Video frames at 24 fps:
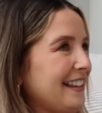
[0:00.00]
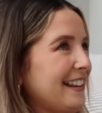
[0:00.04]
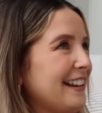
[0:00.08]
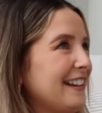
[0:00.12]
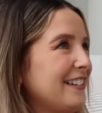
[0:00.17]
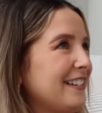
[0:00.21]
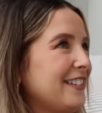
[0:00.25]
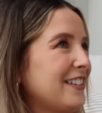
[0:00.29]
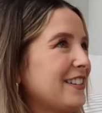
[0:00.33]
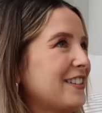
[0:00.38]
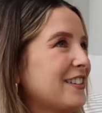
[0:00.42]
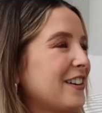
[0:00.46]

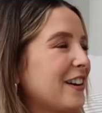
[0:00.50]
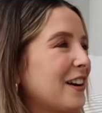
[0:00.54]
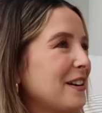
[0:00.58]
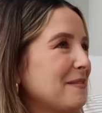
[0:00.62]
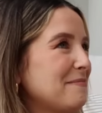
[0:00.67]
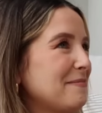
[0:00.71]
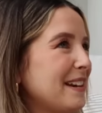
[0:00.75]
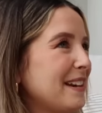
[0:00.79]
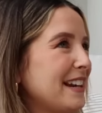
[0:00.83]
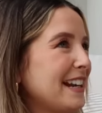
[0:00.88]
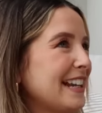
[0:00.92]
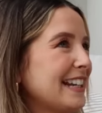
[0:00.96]
Little
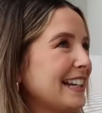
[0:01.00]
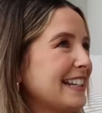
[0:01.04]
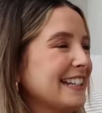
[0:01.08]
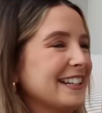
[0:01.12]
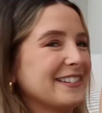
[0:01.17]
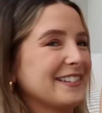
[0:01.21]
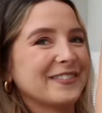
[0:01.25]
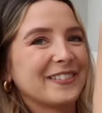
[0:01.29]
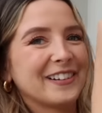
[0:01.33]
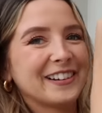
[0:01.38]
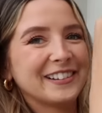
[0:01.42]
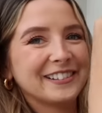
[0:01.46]
stripy
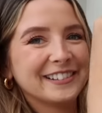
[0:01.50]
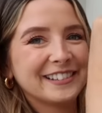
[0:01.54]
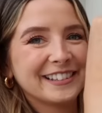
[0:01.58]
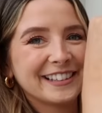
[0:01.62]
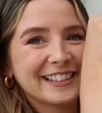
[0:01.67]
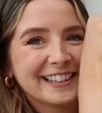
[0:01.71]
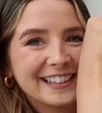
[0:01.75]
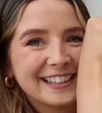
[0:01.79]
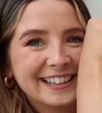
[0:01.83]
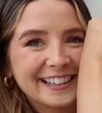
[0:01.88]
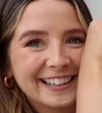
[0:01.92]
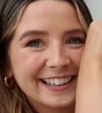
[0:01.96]
knitted ones.